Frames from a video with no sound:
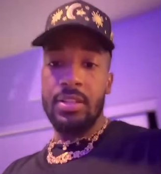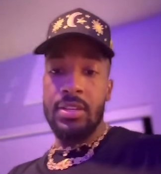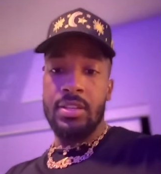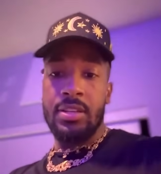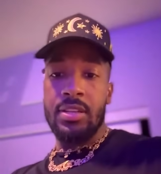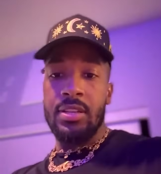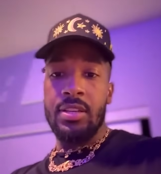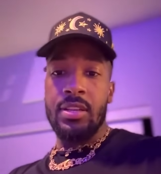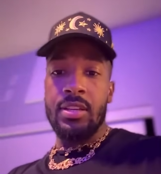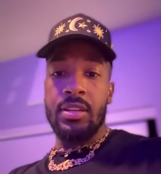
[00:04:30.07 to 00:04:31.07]

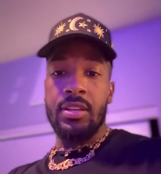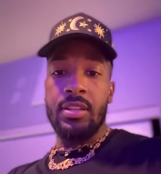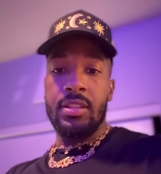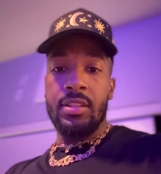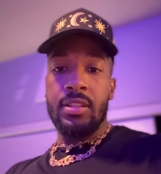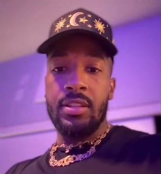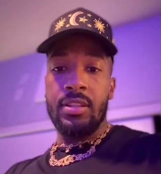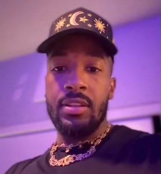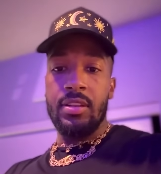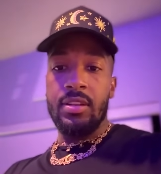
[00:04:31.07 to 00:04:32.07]

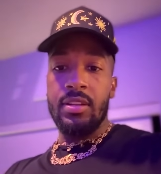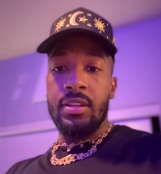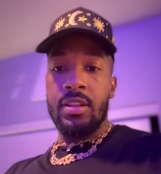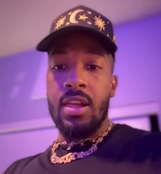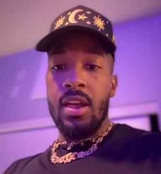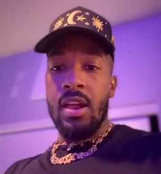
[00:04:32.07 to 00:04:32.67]
Nothing is said.